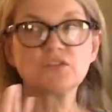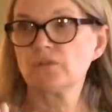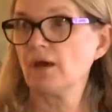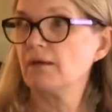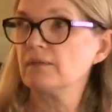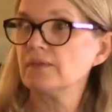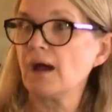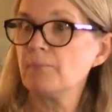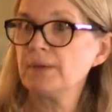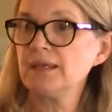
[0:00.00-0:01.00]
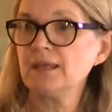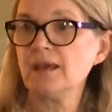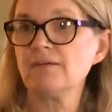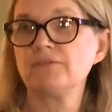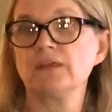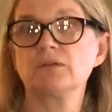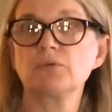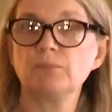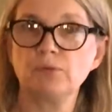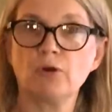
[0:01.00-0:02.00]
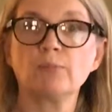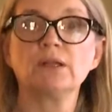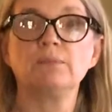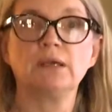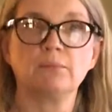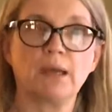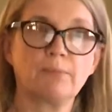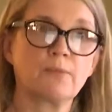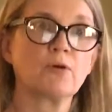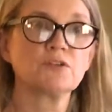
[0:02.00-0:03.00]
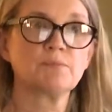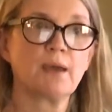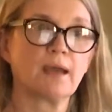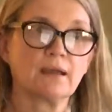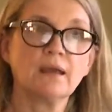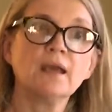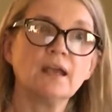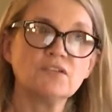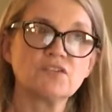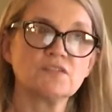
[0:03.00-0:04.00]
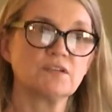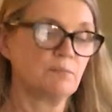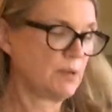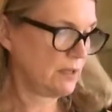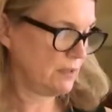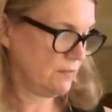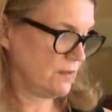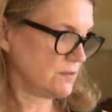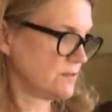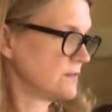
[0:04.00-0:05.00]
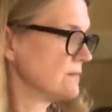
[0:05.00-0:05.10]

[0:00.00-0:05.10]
So the PDF that would normally be in my course pack is just embedded in this.